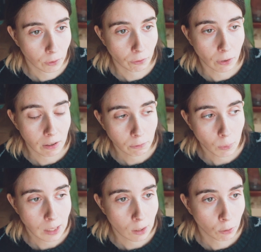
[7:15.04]
The friend
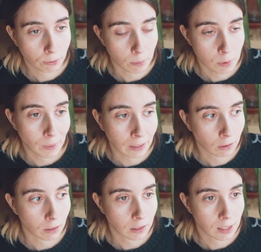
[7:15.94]
we know from Spell
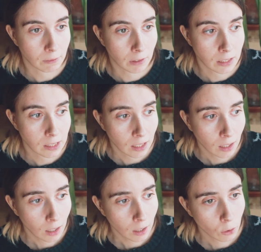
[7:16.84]
Kollektivet,
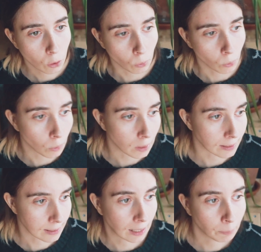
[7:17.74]
who
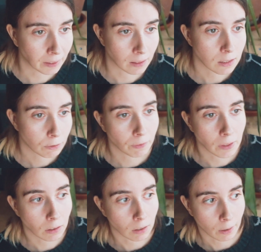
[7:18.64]
is helping us
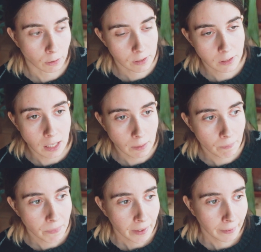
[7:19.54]
figure out
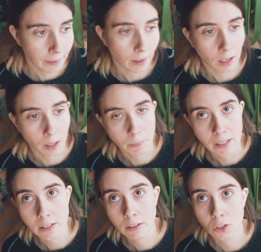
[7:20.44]
Steam,
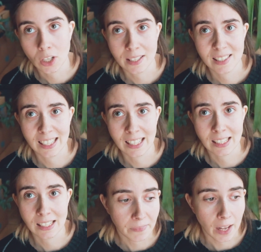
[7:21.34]
he
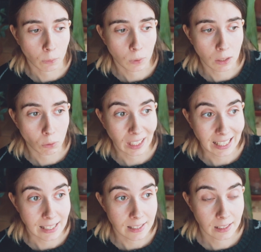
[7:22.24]
suggested that we
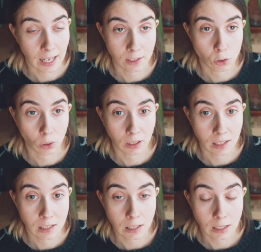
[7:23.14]
release Cats
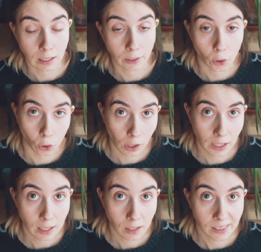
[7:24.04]
Organized Neatly
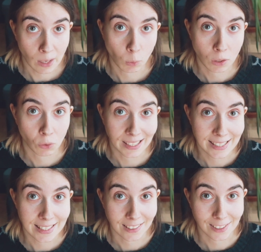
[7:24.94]
early, that we
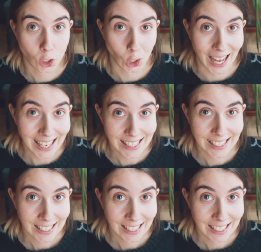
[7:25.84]
release it tonight.